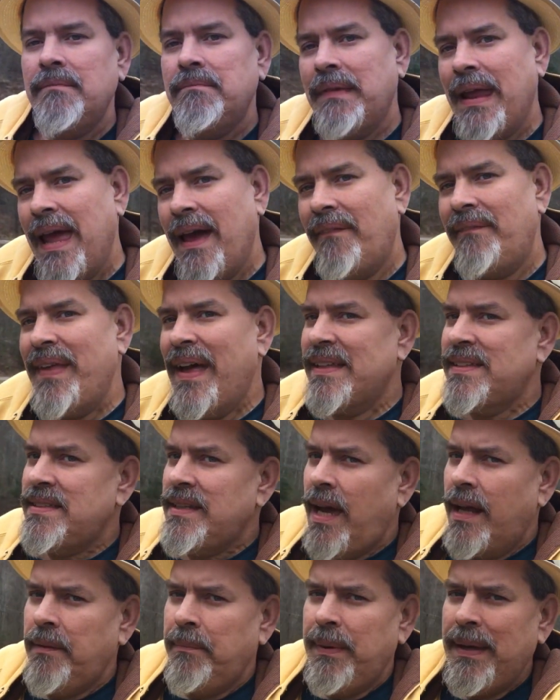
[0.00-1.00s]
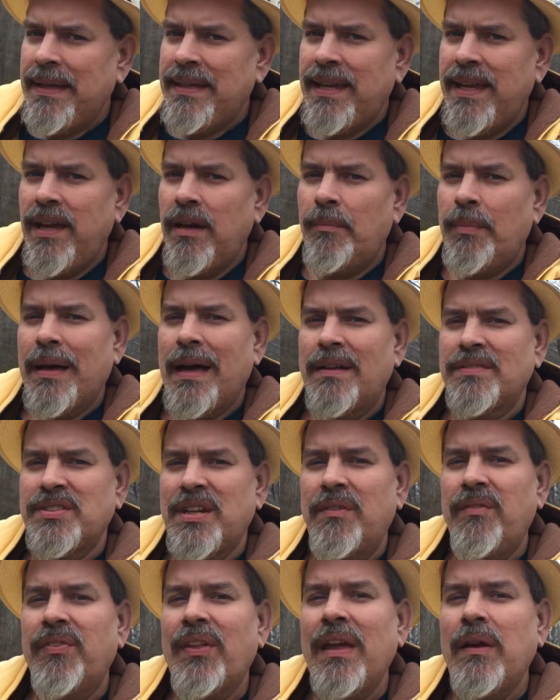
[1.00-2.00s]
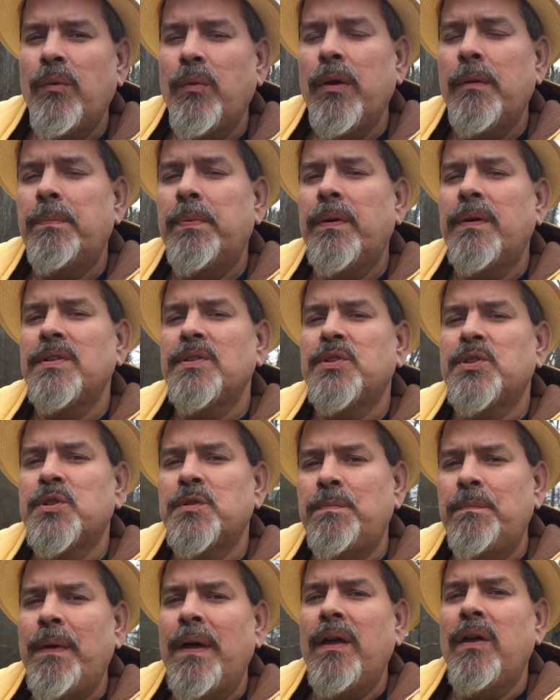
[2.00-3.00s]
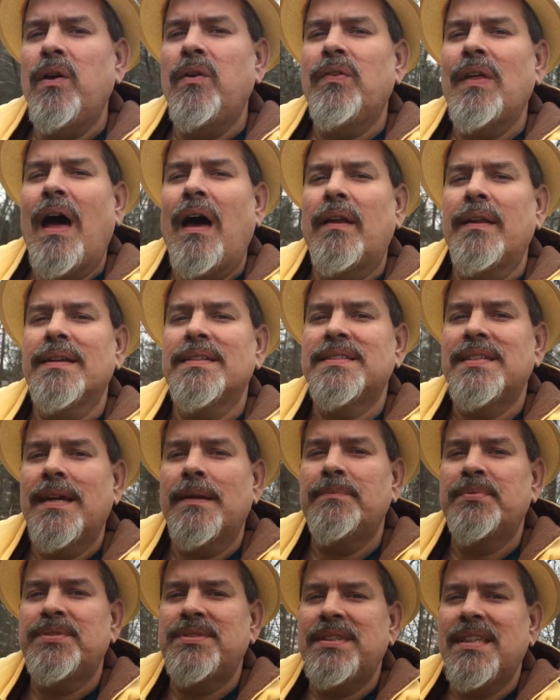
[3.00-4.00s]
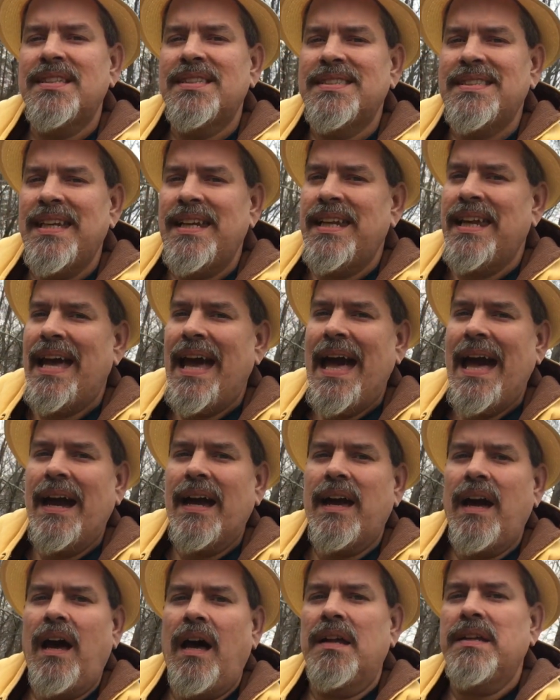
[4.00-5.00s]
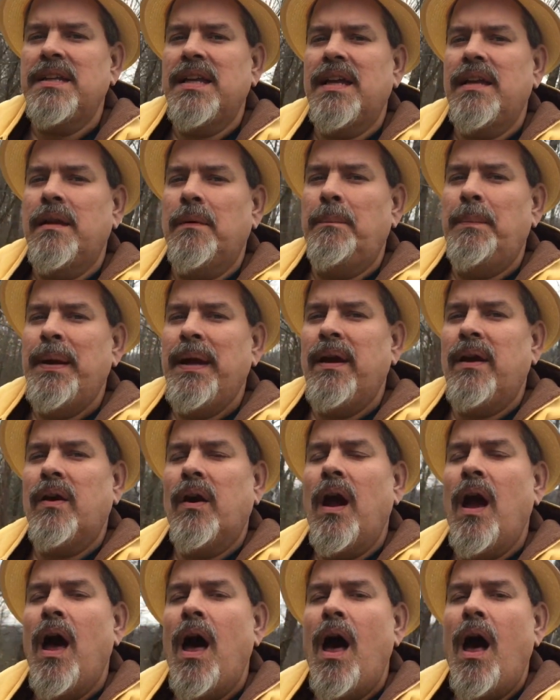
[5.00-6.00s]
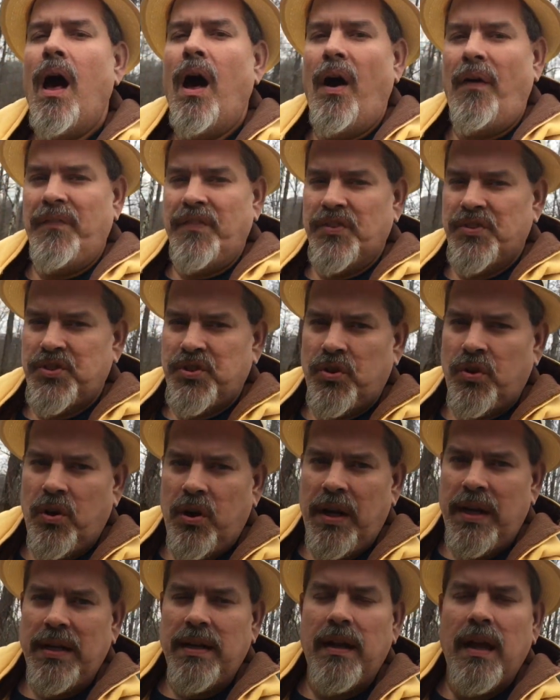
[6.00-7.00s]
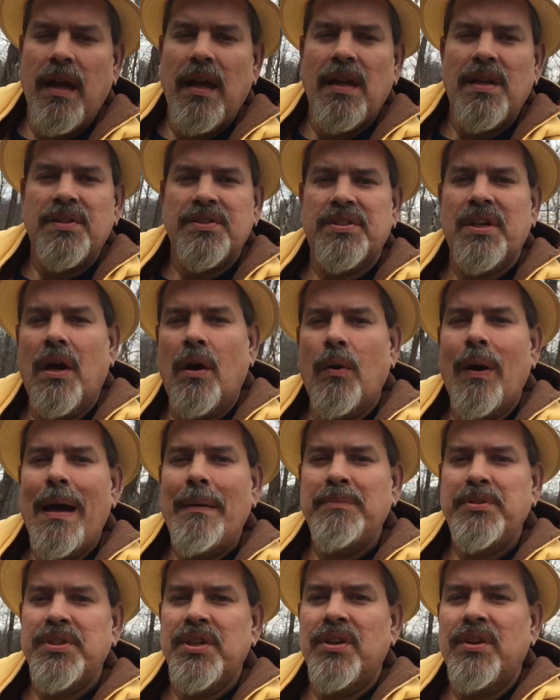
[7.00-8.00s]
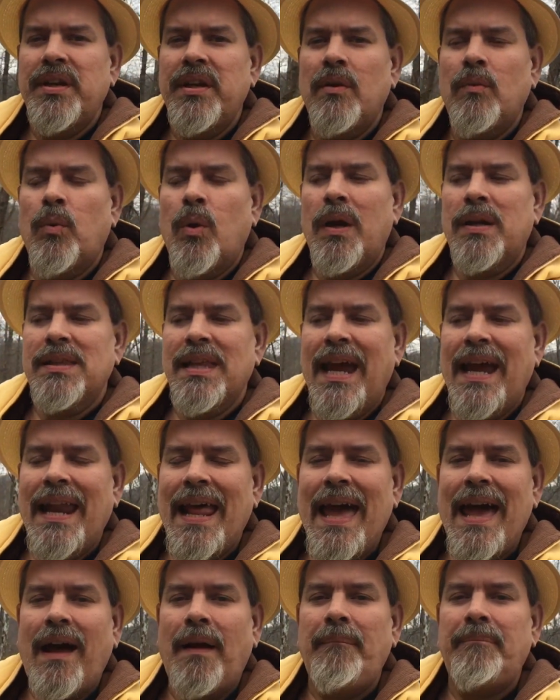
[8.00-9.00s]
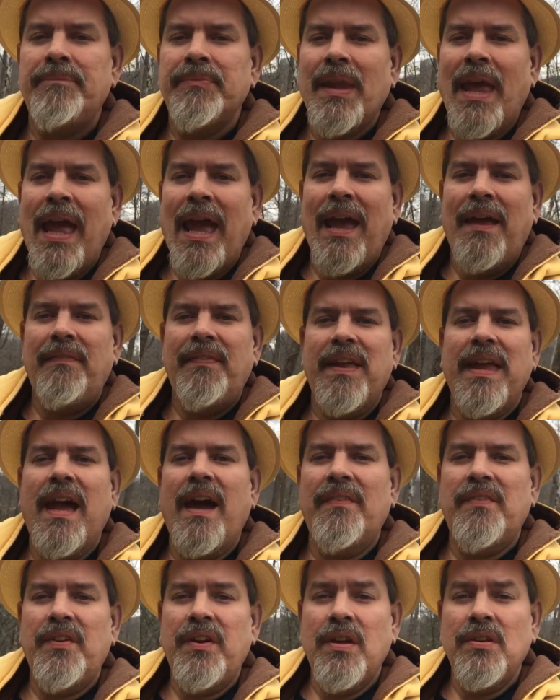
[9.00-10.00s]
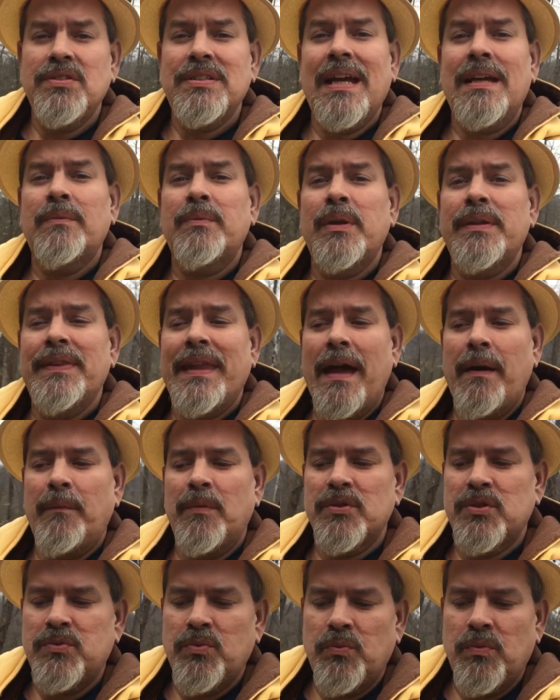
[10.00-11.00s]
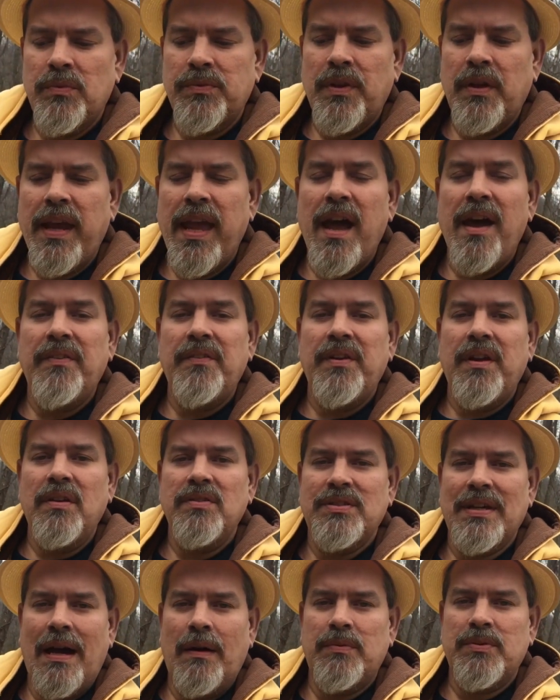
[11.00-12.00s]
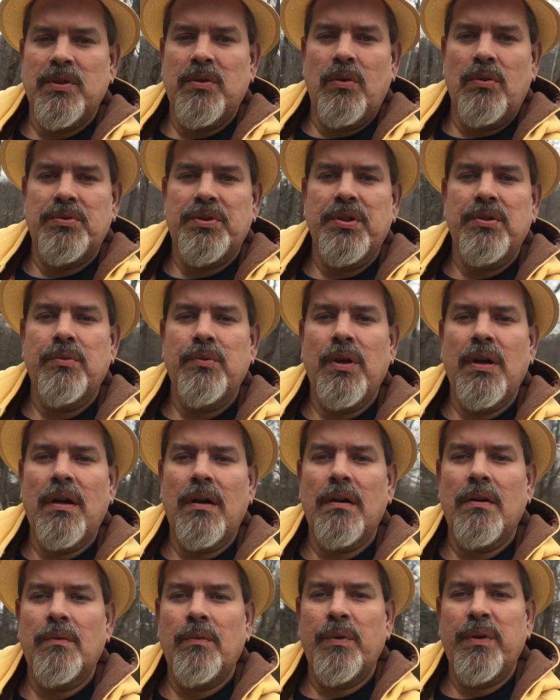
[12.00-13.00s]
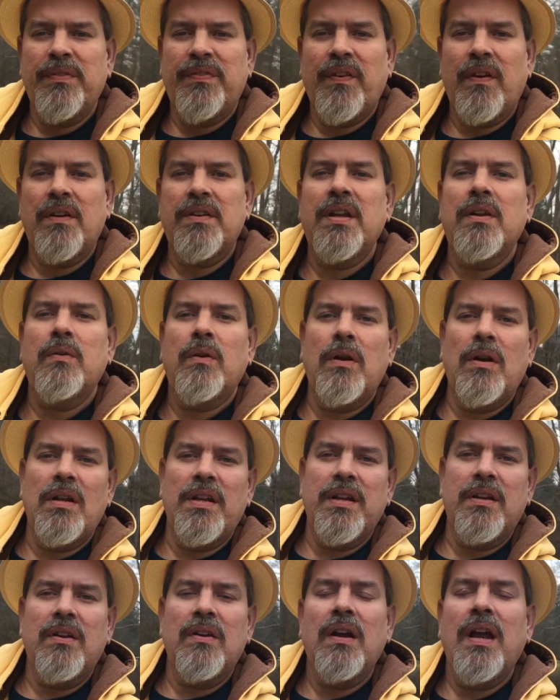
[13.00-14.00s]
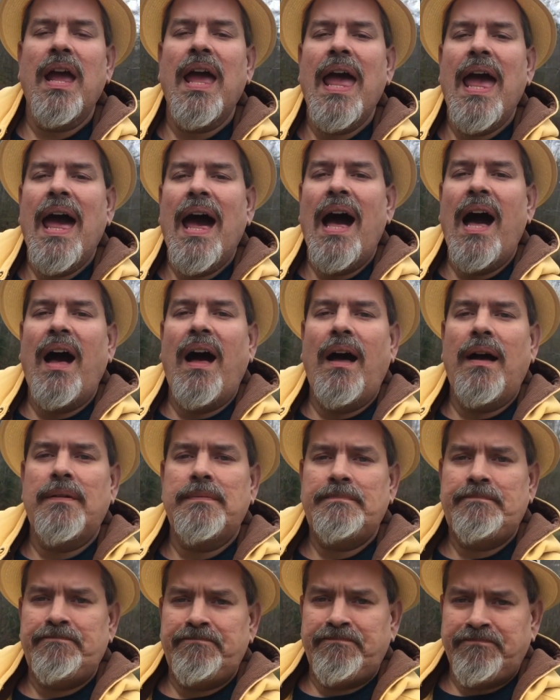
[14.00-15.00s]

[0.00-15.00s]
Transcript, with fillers: Now that's not a big deal because everything went pretty smooth all except the Cydia icon didn't appear on the screen. So I'm sure he'll work that out. And the other news I that was the other news I was going to uh, refer to earlier. Uh,